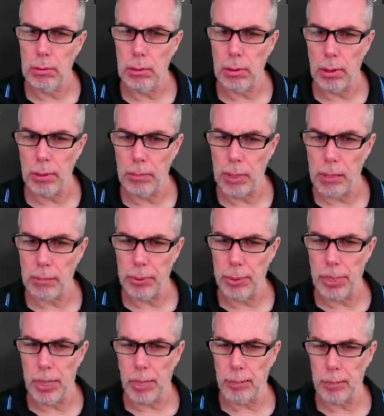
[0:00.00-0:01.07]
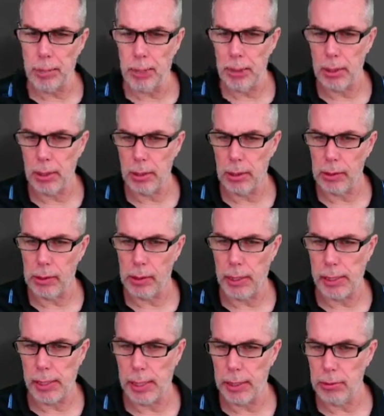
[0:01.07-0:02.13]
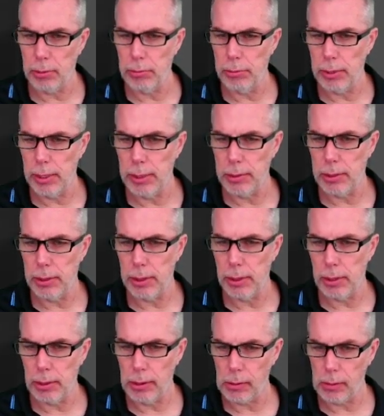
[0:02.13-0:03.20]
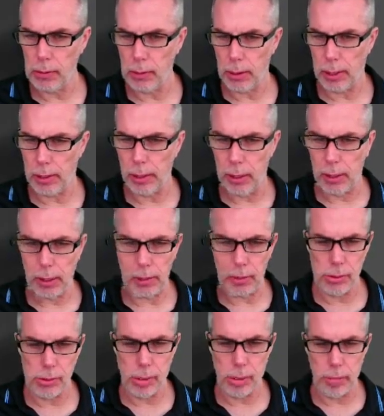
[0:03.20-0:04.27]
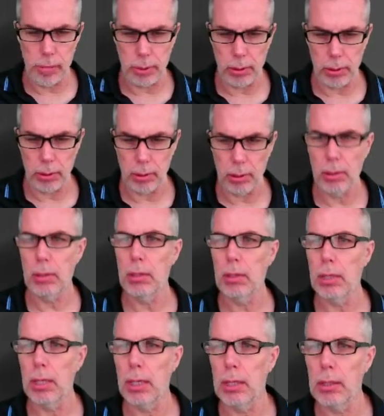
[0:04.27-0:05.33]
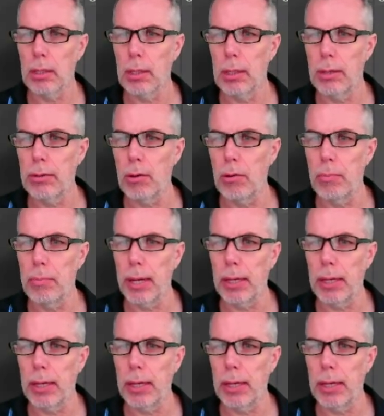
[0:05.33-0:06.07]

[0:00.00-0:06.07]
I'm pretty happy. I don't really see anything jumping. And let's go back